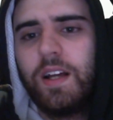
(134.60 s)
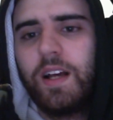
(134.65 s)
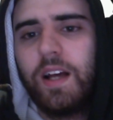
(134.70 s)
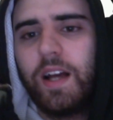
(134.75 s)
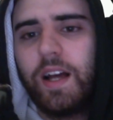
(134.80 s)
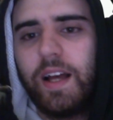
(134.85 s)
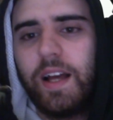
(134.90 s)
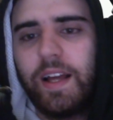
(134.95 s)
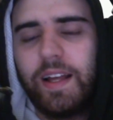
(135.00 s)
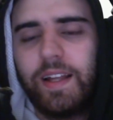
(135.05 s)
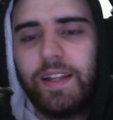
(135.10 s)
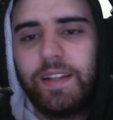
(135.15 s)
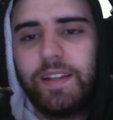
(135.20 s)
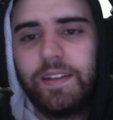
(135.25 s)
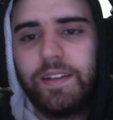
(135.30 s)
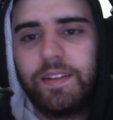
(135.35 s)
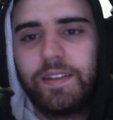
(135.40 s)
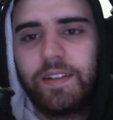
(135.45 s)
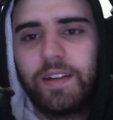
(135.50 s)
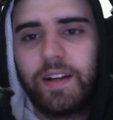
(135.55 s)

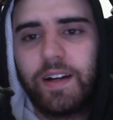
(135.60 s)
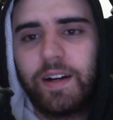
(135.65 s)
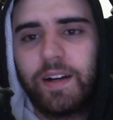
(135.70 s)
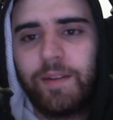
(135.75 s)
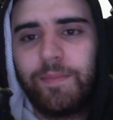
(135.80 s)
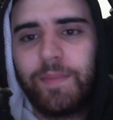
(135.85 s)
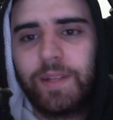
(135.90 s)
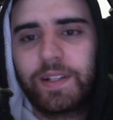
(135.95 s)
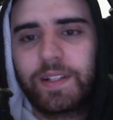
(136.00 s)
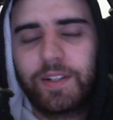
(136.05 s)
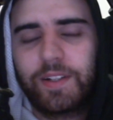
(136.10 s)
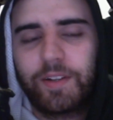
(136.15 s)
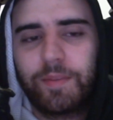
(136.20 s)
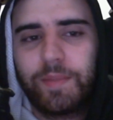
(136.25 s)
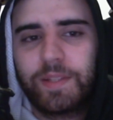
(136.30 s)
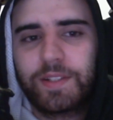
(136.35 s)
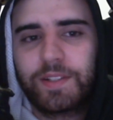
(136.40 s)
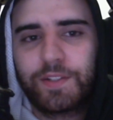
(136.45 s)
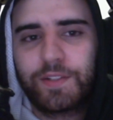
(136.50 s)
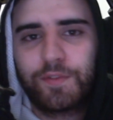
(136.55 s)
and I got a
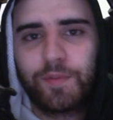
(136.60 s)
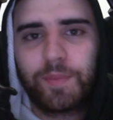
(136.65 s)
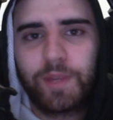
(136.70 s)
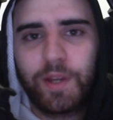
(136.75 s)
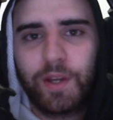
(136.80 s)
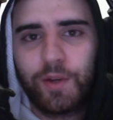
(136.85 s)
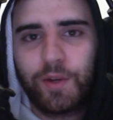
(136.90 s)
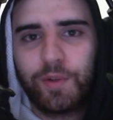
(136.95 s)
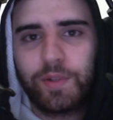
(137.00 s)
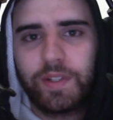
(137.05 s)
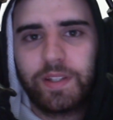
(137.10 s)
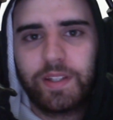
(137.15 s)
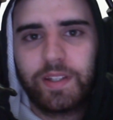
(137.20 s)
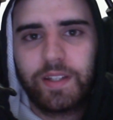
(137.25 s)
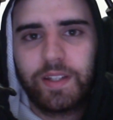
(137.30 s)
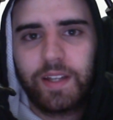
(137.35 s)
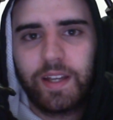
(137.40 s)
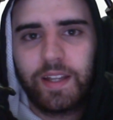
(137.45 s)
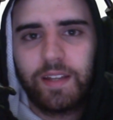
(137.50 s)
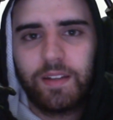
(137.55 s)
message from Cody,
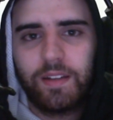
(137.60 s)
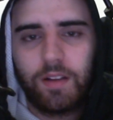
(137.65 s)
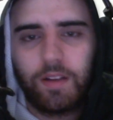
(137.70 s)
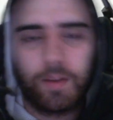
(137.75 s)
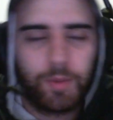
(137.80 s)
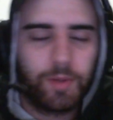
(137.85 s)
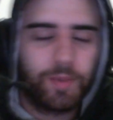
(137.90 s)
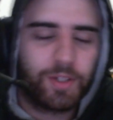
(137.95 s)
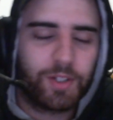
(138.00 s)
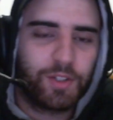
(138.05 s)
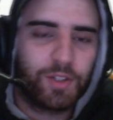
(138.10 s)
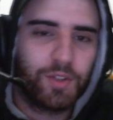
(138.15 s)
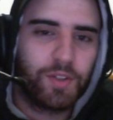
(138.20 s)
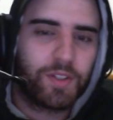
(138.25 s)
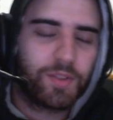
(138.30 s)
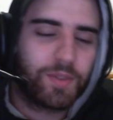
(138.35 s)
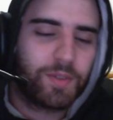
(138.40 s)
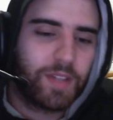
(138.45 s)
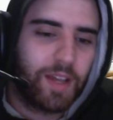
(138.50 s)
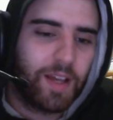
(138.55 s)
and I pretty much knew
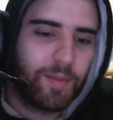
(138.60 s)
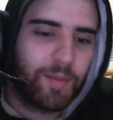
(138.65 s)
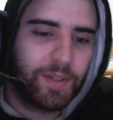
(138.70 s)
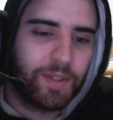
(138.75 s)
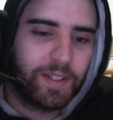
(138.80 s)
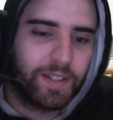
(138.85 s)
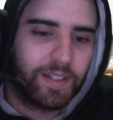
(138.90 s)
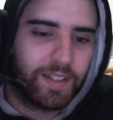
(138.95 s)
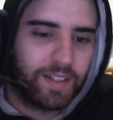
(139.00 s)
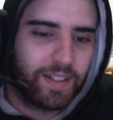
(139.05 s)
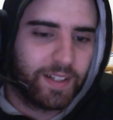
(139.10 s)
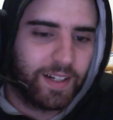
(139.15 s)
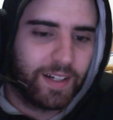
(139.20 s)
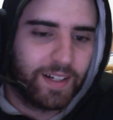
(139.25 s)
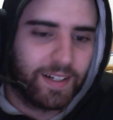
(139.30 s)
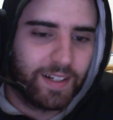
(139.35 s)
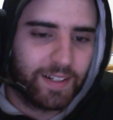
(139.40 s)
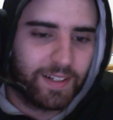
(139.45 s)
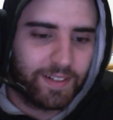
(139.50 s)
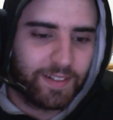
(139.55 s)
this was happening.
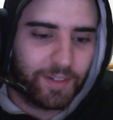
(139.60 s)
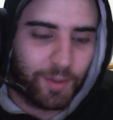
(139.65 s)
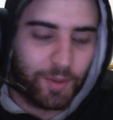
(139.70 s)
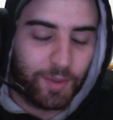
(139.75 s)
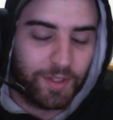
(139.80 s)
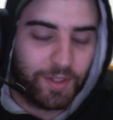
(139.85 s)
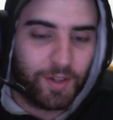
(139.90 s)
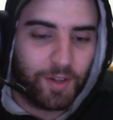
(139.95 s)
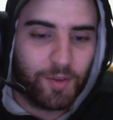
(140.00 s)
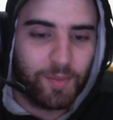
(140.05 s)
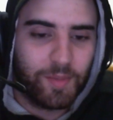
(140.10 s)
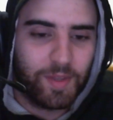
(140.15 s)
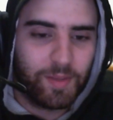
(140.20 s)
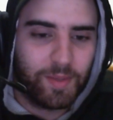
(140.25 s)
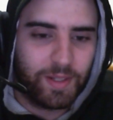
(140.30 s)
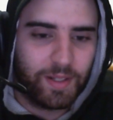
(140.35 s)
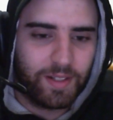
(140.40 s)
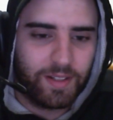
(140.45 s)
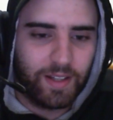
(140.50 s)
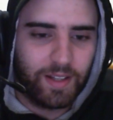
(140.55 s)
No one told me,
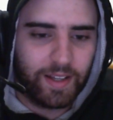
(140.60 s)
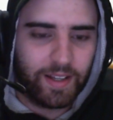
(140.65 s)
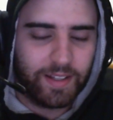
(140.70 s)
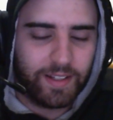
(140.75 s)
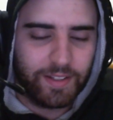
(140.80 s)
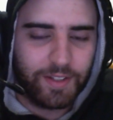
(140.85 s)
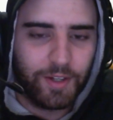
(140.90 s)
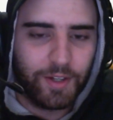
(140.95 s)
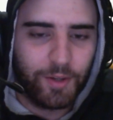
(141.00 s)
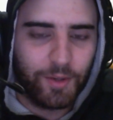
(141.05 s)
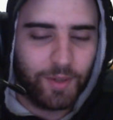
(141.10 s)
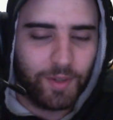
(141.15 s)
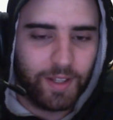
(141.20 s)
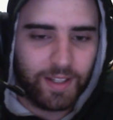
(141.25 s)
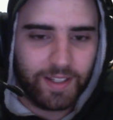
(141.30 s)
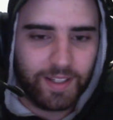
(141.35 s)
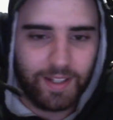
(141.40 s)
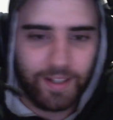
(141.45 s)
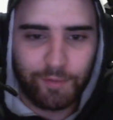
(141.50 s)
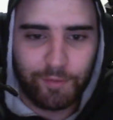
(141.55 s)
but I can tell.
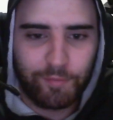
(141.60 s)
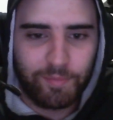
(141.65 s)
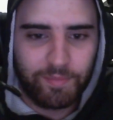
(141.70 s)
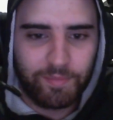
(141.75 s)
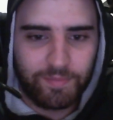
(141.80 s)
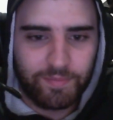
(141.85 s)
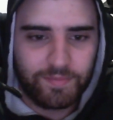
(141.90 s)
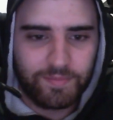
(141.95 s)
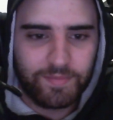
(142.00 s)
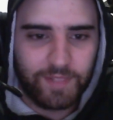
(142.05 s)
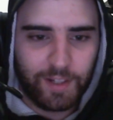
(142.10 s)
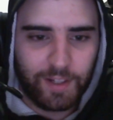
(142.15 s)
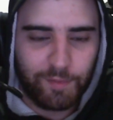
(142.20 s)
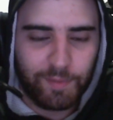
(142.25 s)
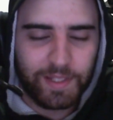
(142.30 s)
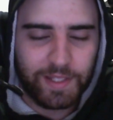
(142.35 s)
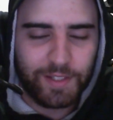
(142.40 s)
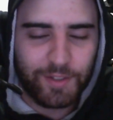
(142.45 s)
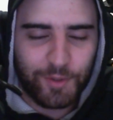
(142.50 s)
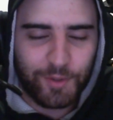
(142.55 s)
Like I've
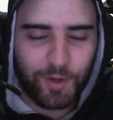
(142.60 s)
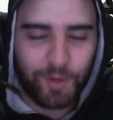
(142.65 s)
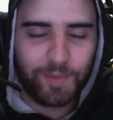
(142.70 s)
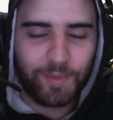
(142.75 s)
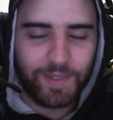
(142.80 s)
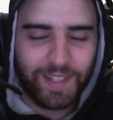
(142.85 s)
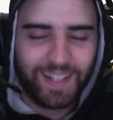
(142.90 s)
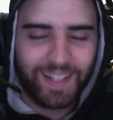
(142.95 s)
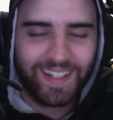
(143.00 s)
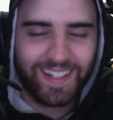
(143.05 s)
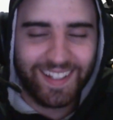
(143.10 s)
been dropped.